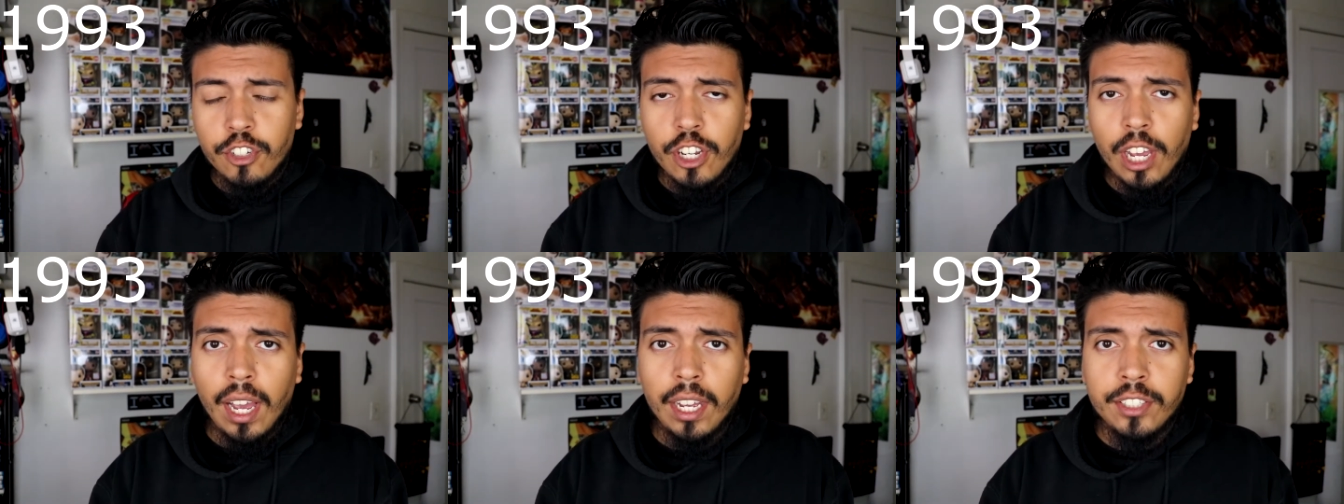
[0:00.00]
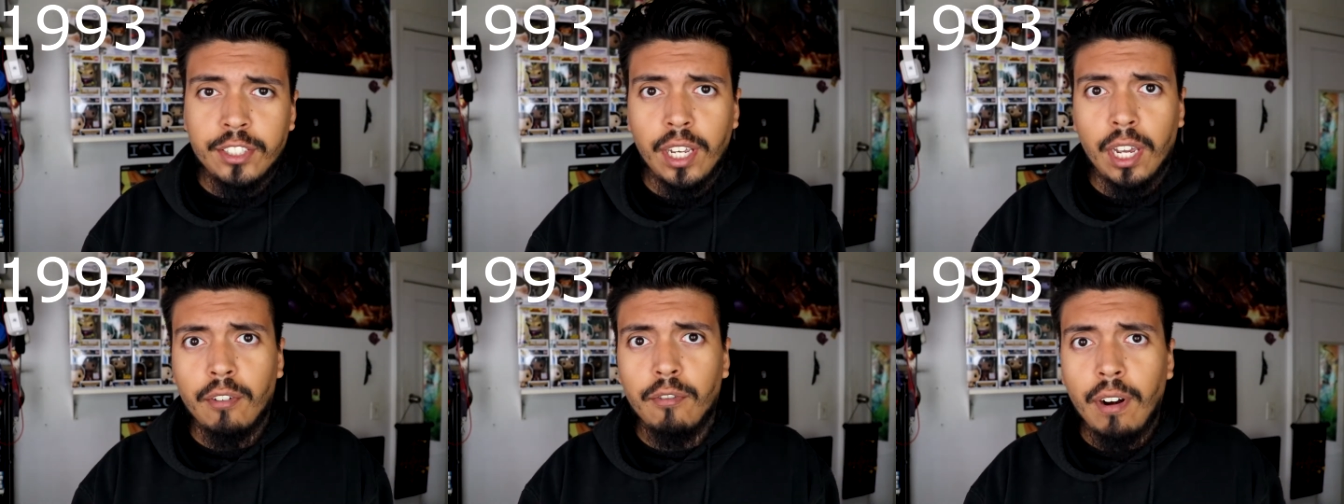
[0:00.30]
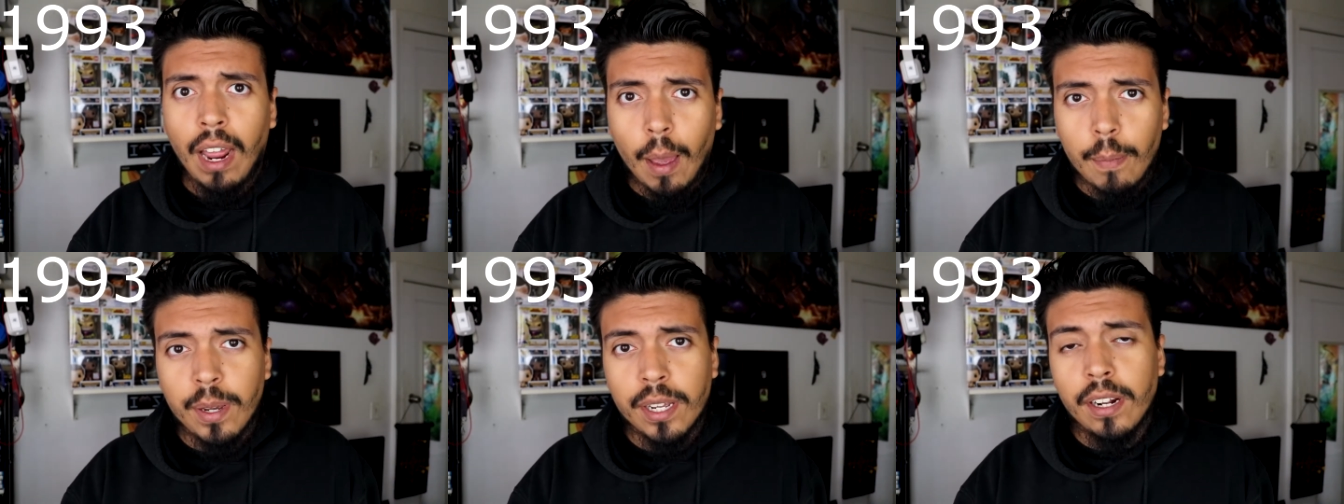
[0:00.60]
Jazz
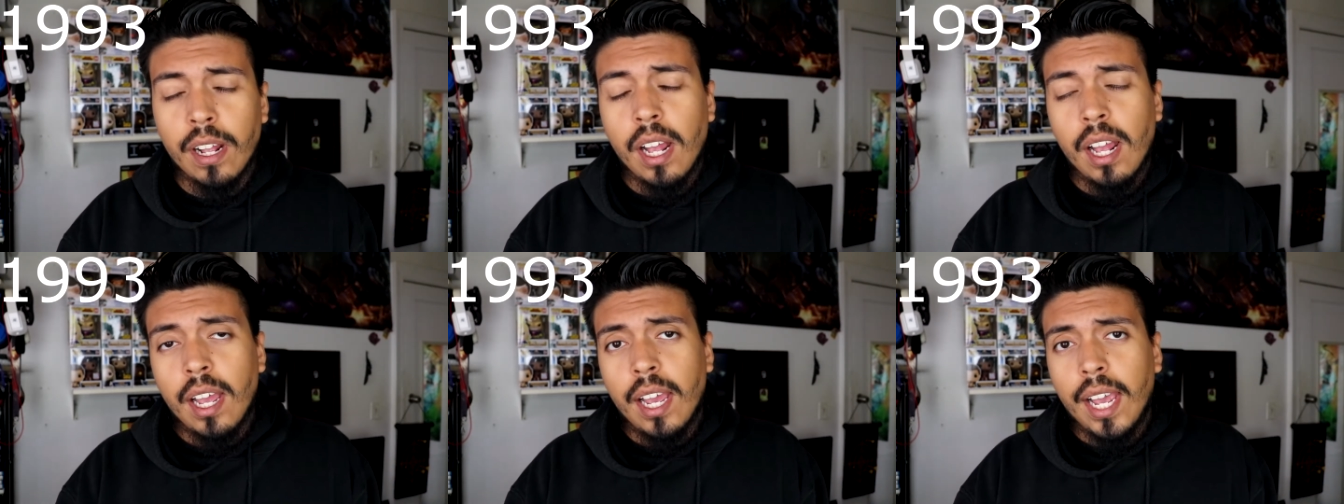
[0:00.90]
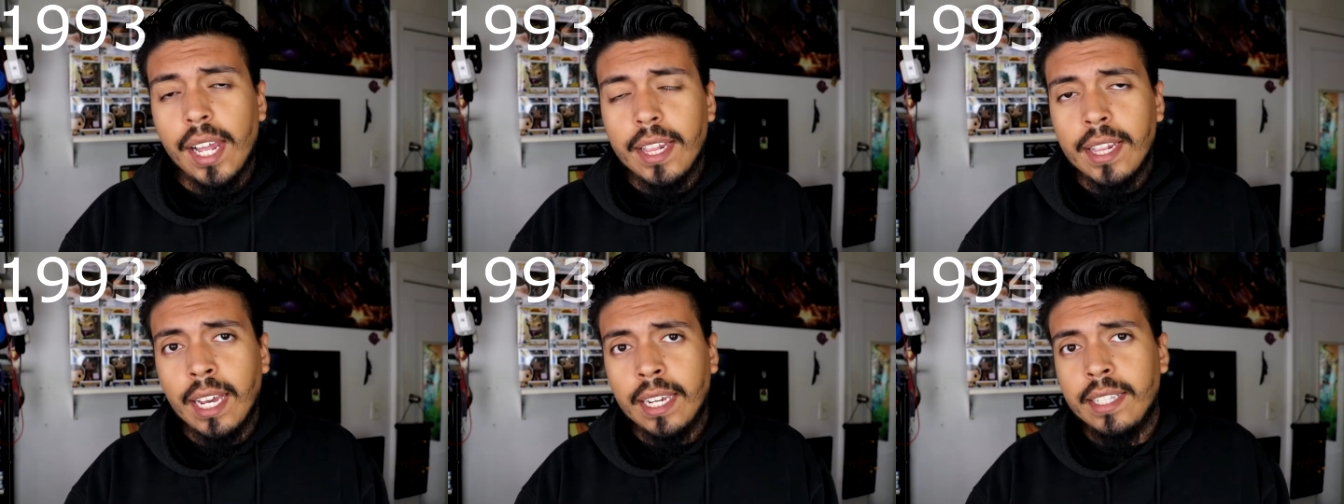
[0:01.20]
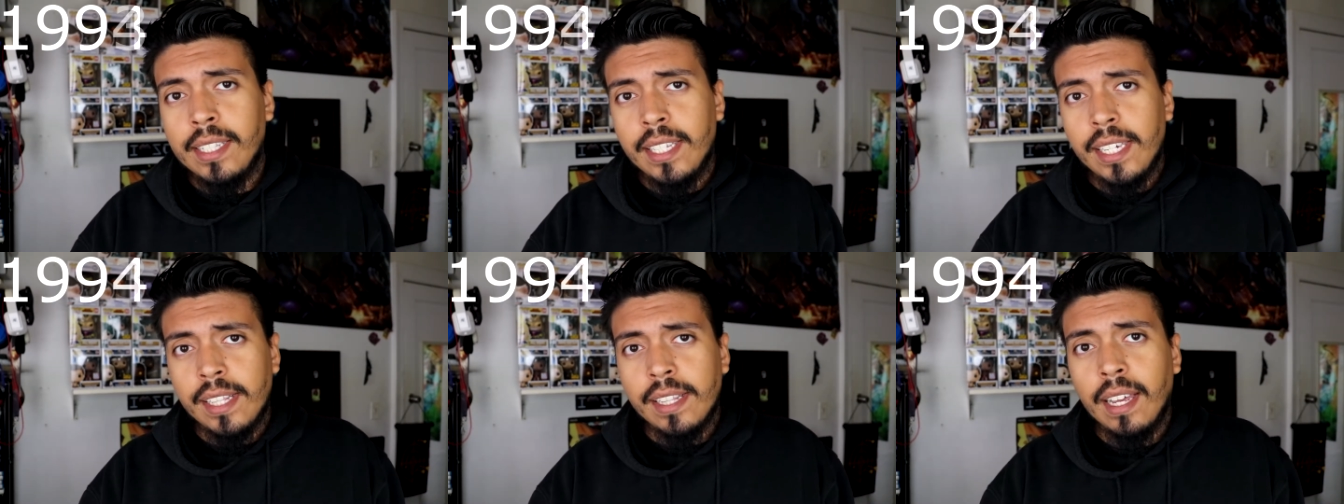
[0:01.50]
Jackrabbit in
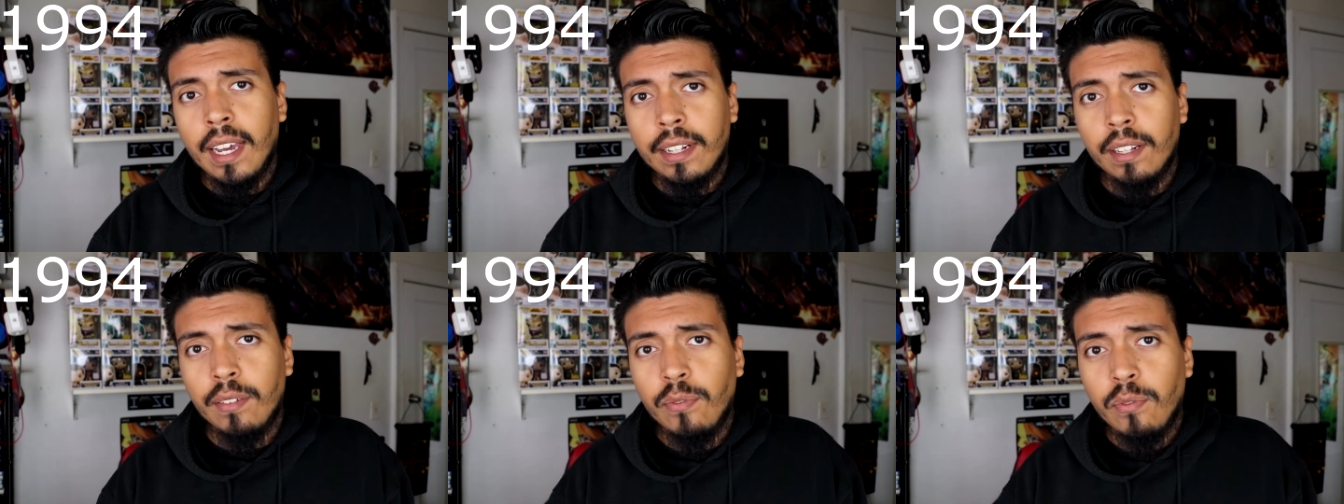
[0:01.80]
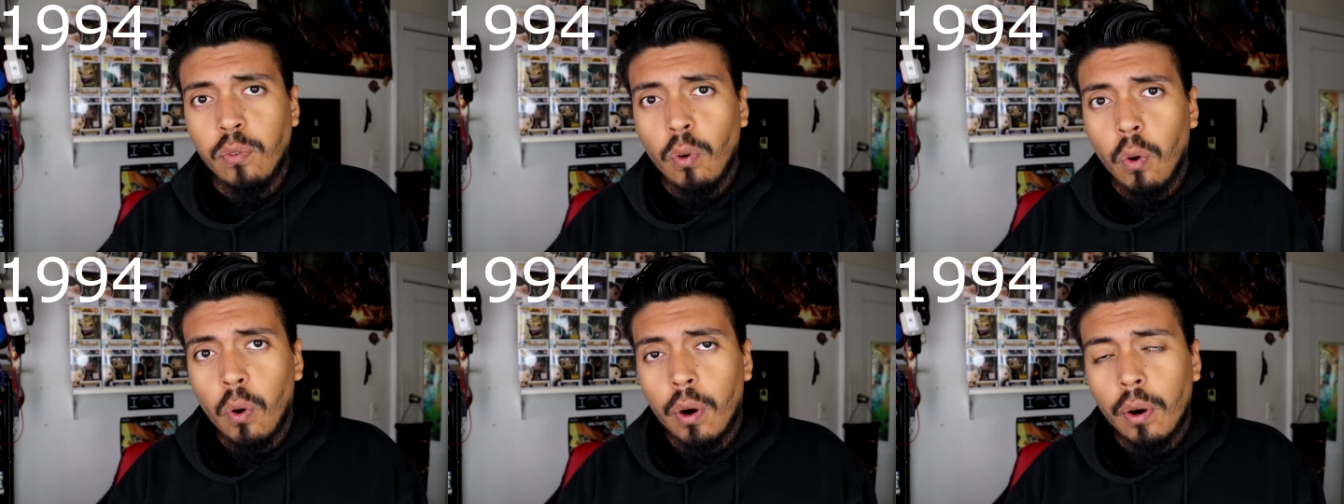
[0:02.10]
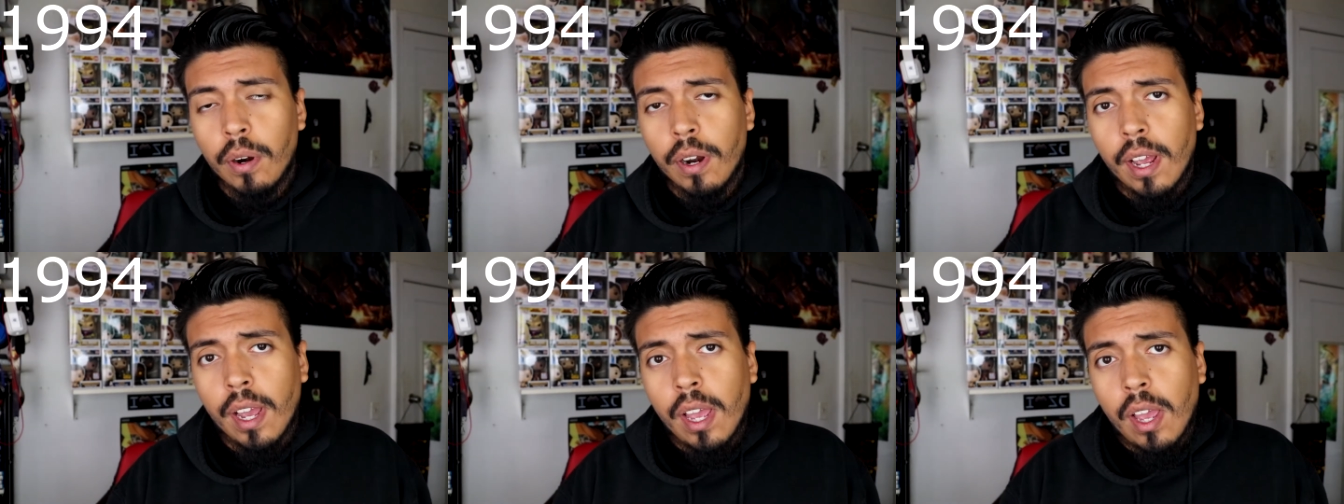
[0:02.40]
1994,